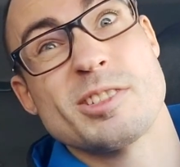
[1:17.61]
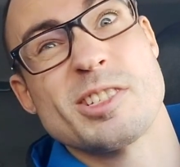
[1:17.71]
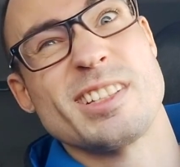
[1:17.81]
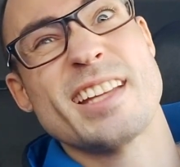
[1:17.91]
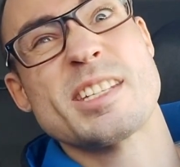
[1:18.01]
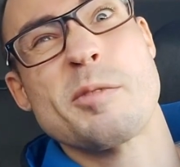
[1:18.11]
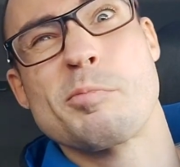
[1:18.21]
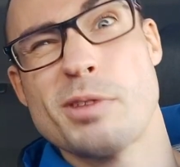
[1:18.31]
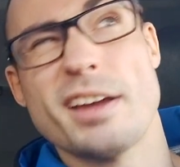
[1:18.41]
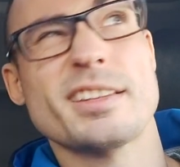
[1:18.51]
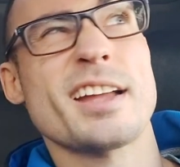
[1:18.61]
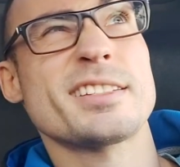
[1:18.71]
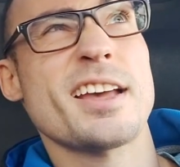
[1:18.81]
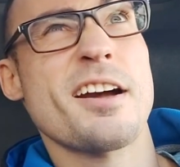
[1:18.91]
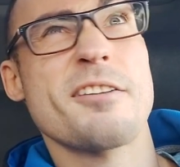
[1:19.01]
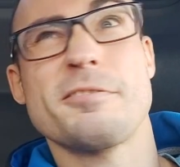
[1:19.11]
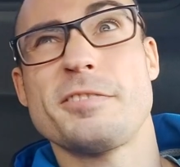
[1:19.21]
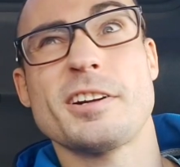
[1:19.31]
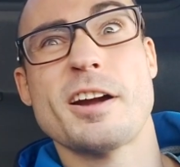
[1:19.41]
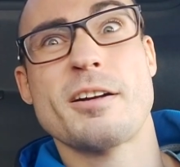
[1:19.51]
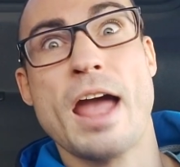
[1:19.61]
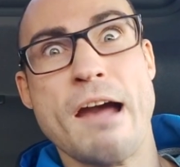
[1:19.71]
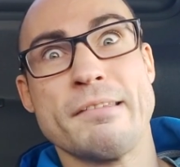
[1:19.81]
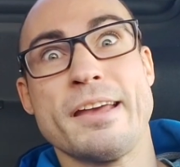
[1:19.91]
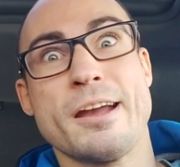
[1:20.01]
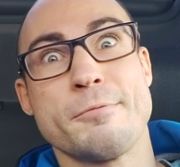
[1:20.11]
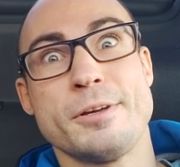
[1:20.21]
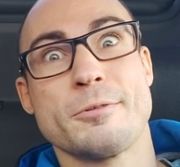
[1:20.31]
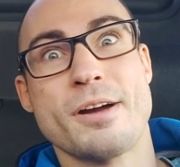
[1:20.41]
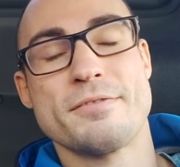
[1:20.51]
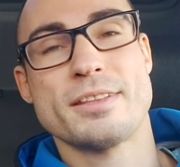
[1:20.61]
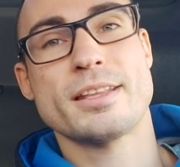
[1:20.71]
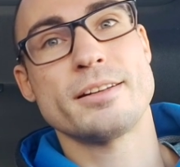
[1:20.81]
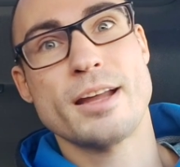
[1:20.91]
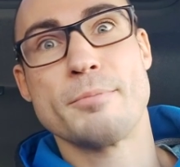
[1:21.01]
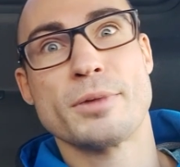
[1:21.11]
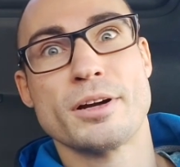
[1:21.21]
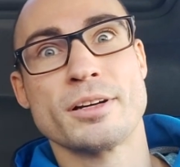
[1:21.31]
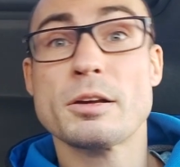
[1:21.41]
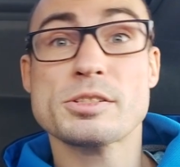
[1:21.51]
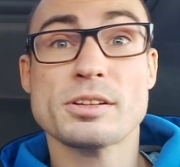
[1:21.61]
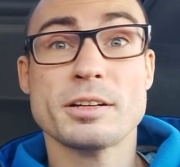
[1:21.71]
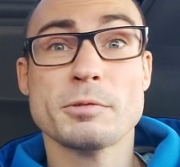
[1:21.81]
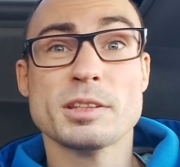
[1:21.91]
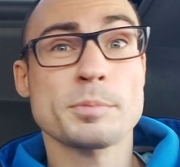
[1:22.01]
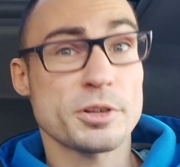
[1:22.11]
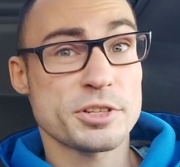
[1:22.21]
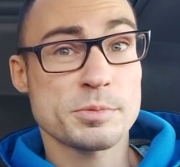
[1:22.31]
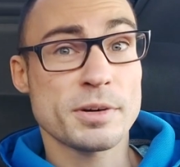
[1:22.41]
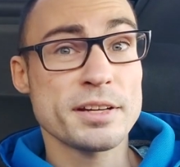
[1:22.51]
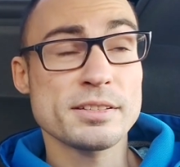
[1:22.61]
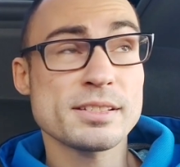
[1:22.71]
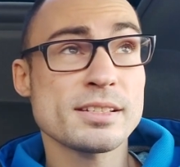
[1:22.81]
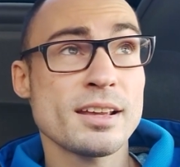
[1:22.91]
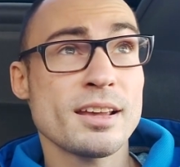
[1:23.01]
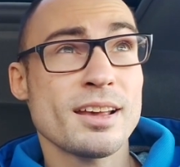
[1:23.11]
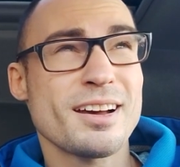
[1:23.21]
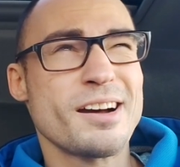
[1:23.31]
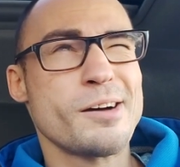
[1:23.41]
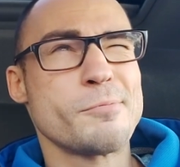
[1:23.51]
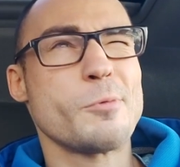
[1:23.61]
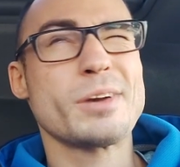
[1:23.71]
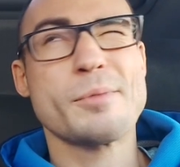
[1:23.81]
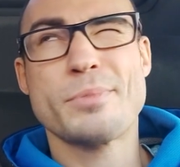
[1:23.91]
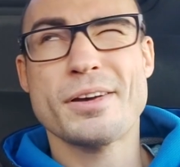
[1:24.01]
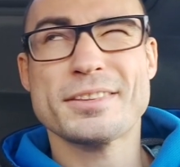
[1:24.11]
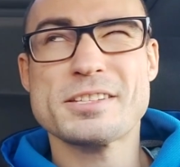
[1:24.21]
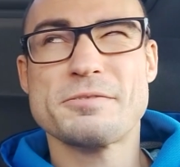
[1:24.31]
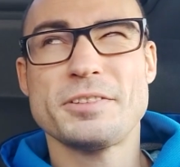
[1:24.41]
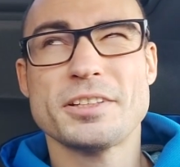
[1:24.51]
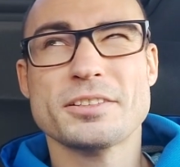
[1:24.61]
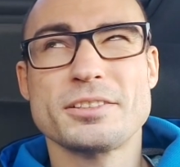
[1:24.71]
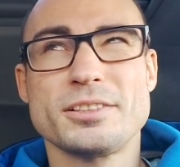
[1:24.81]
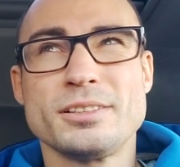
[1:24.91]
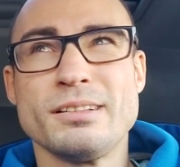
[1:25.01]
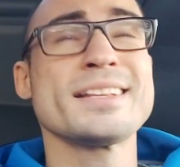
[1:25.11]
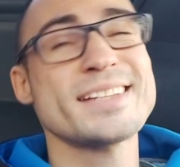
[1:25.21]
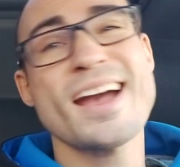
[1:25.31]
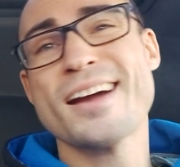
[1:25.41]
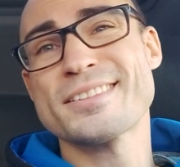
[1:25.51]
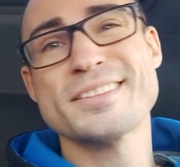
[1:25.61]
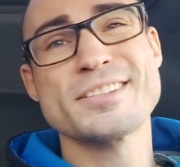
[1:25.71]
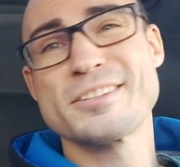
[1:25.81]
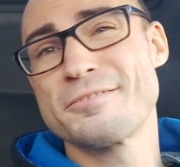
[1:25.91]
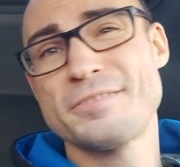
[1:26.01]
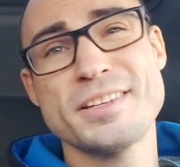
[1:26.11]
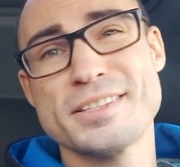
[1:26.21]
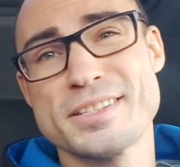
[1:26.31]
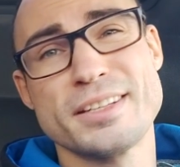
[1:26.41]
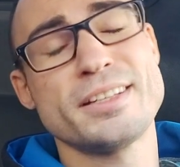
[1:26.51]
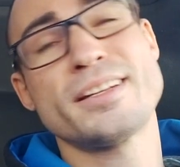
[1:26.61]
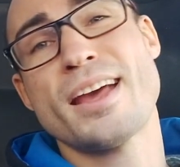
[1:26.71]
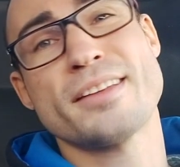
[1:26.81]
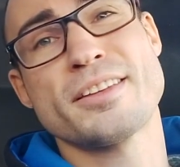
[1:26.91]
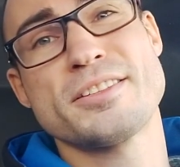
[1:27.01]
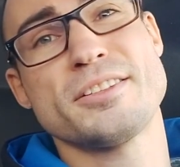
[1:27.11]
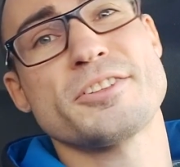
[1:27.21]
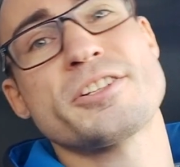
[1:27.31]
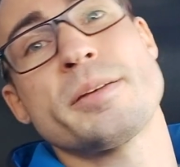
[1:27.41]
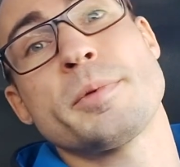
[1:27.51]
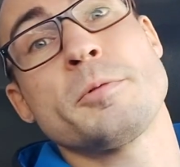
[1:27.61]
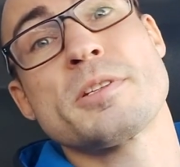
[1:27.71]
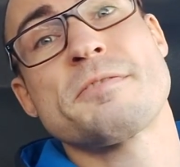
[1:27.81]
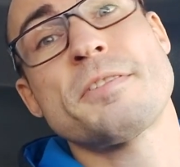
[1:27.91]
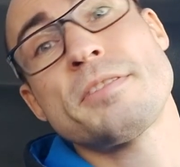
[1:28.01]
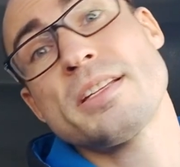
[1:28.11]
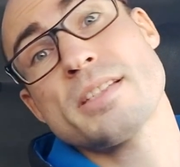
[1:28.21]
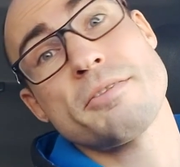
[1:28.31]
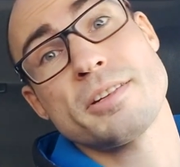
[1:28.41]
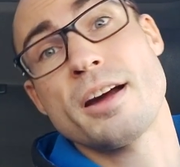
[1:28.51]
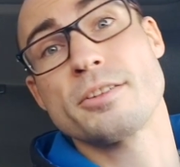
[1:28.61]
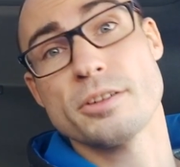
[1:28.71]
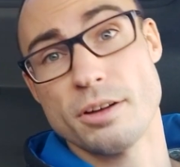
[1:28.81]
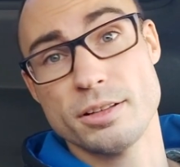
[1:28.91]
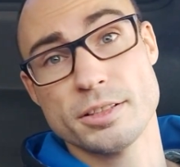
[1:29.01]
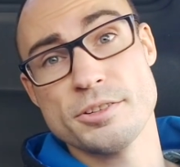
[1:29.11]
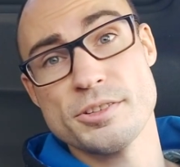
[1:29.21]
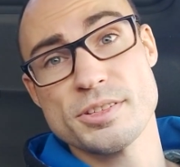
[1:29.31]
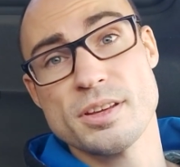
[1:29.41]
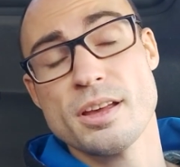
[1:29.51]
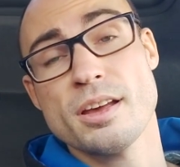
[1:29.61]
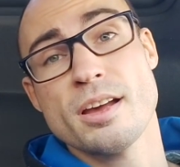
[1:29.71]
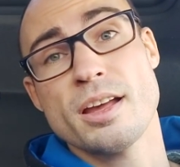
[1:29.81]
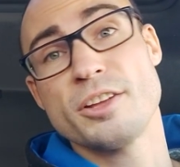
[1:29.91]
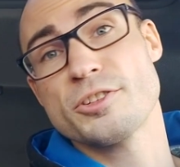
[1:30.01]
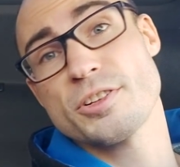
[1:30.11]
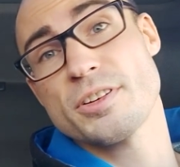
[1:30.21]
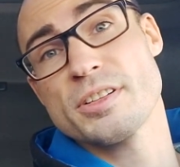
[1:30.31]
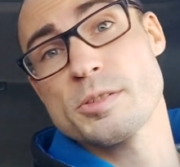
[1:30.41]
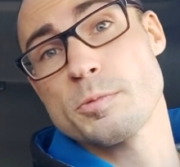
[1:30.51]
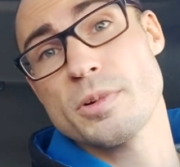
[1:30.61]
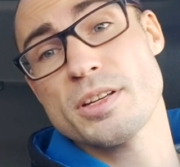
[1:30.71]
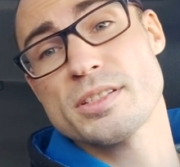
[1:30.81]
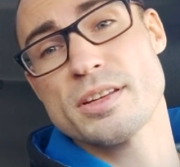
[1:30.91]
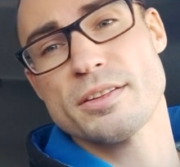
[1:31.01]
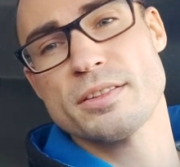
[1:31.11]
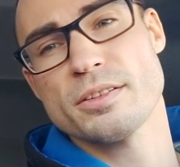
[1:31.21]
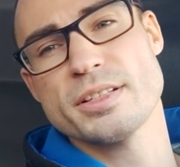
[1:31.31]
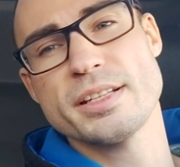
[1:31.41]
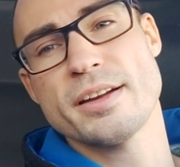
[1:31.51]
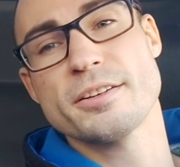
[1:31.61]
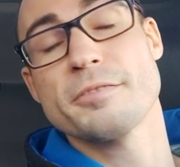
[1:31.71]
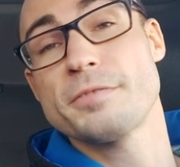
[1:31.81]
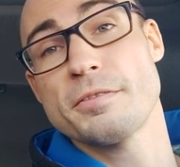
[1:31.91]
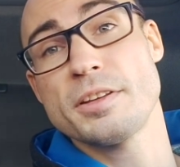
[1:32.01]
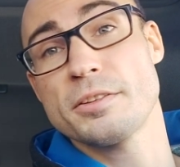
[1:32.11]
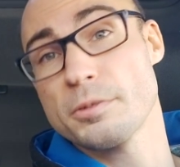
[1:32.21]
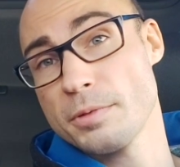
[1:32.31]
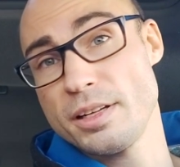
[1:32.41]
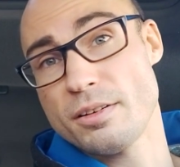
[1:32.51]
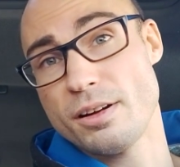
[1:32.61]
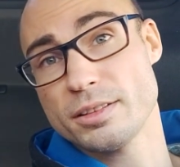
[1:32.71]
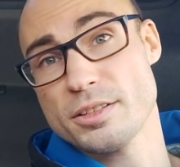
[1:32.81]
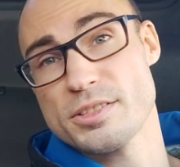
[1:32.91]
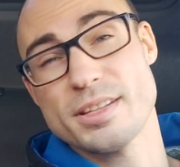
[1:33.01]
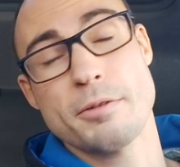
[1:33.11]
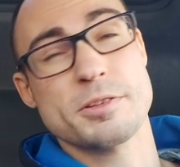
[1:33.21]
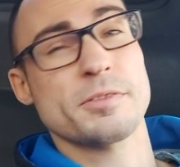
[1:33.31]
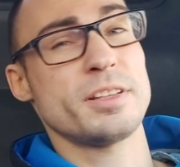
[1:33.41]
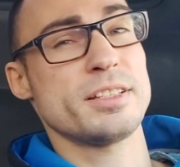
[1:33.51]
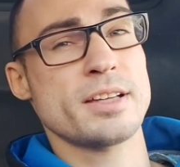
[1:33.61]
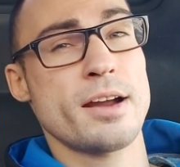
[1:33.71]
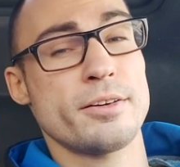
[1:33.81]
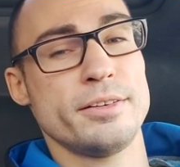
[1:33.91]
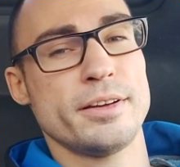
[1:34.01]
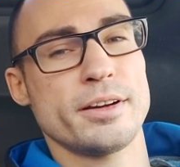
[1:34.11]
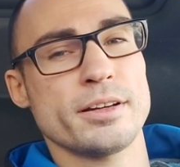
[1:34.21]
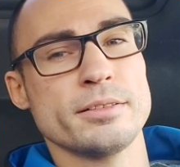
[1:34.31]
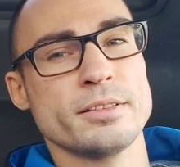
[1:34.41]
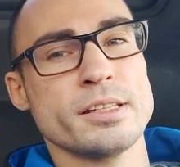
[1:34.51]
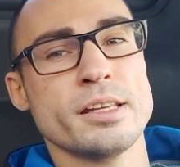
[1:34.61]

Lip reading: So let's break that down, figure out how the heck we arrived at that number, starting with the purchase price. When I bought this vehicle, taxes and fees in at the dealership, it was $5,700. Insurance was $1,353, and that was for the entire year.